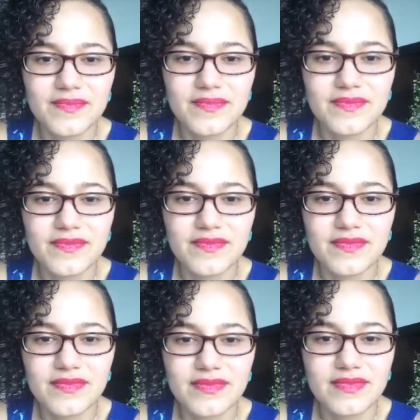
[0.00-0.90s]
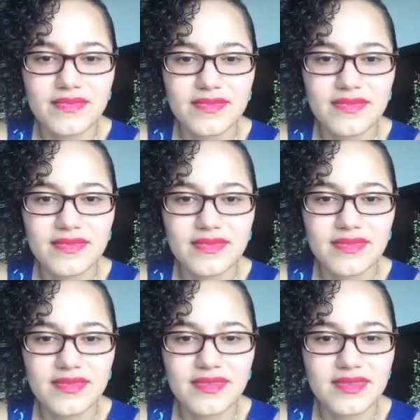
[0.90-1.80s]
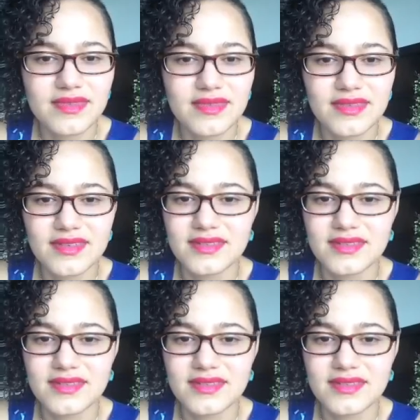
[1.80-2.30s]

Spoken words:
Nobody speaks.